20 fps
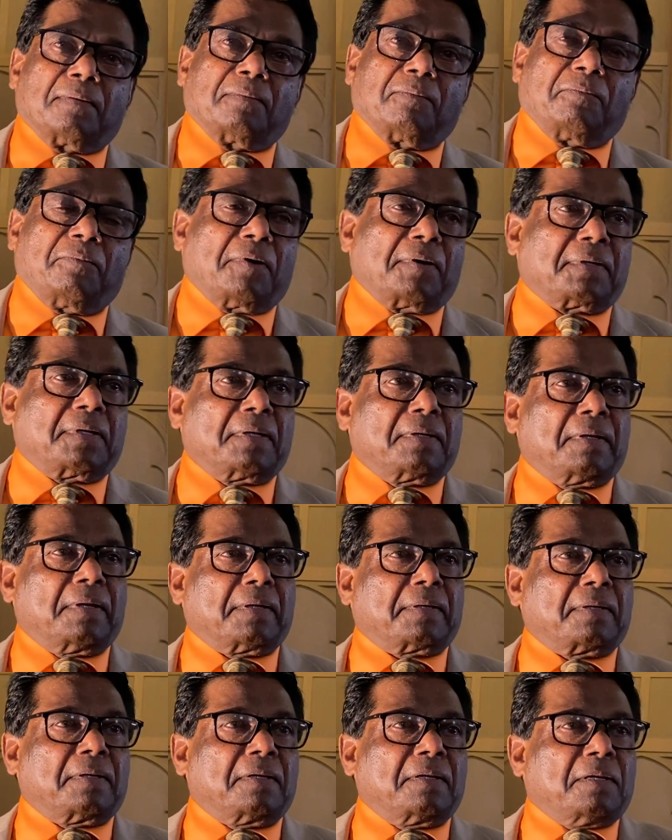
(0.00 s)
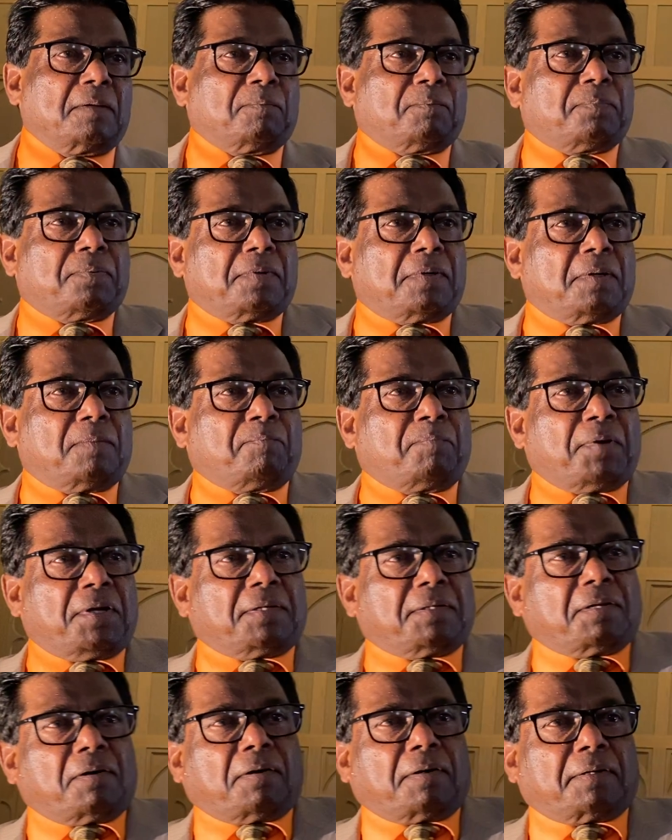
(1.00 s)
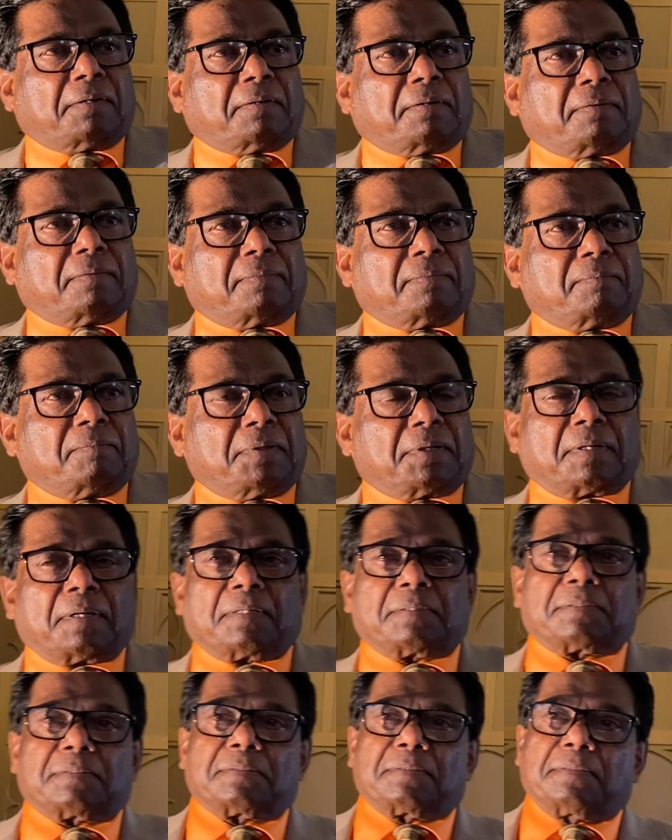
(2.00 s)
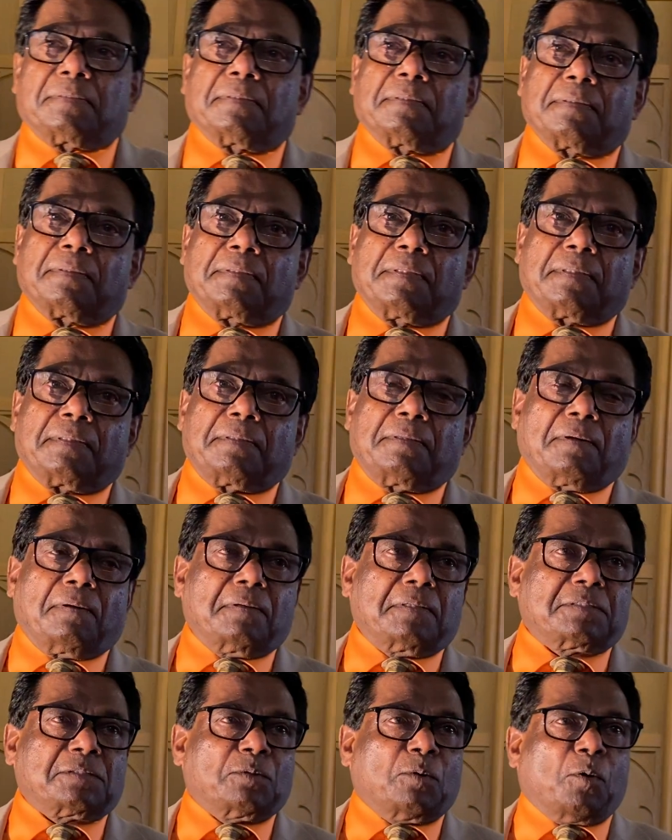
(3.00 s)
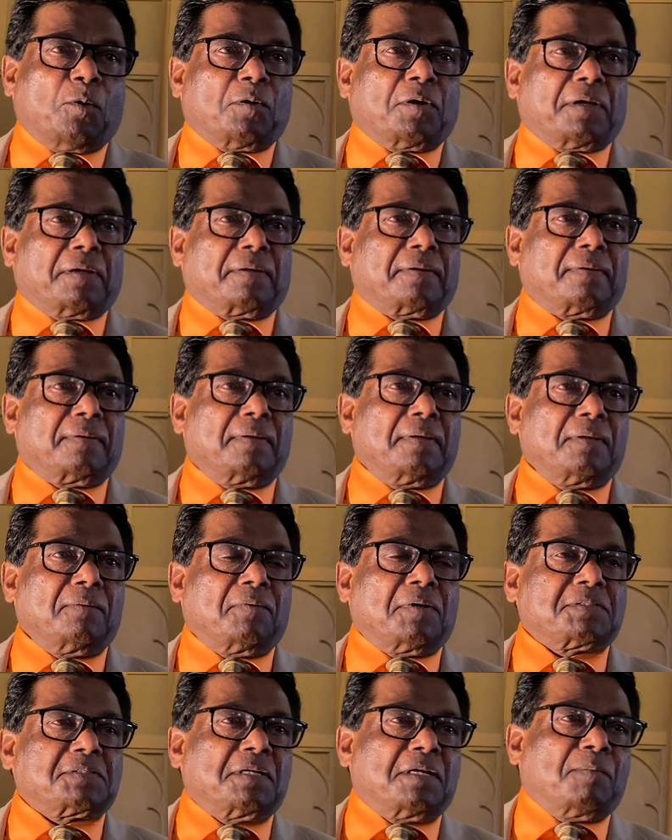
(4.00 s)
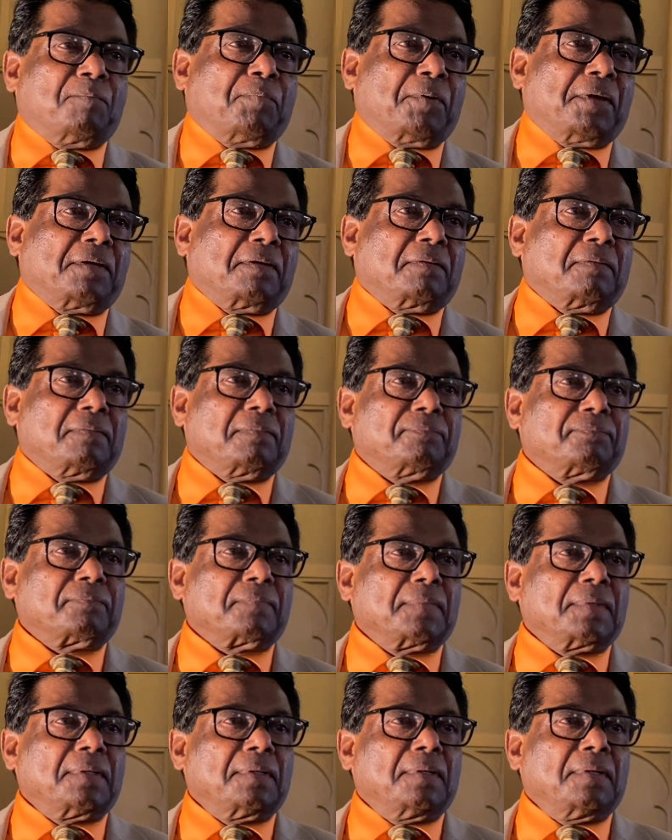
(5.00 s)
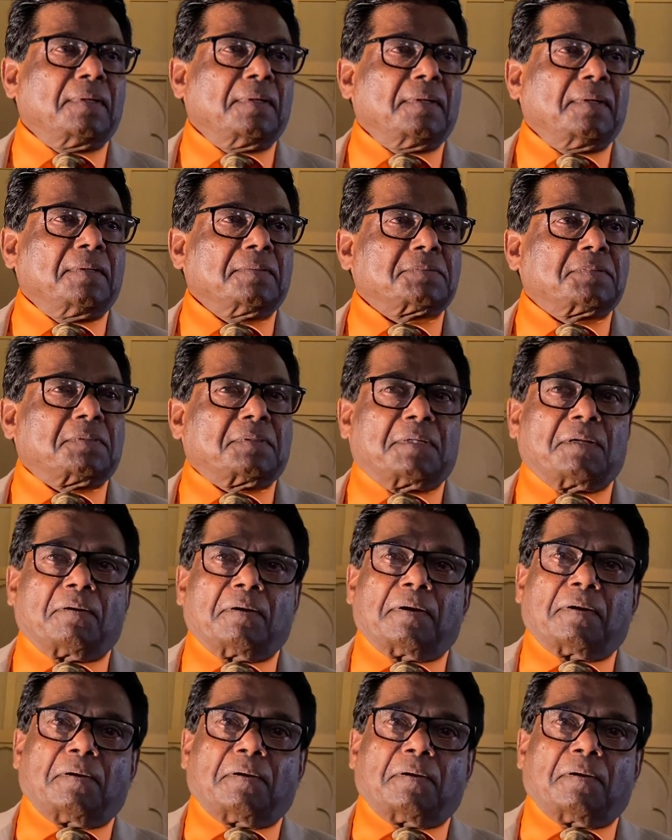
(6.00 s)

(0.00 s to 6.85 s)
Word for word: walking like a limp, limping dog, you know, because the dog's owner was limping, you know. So the dog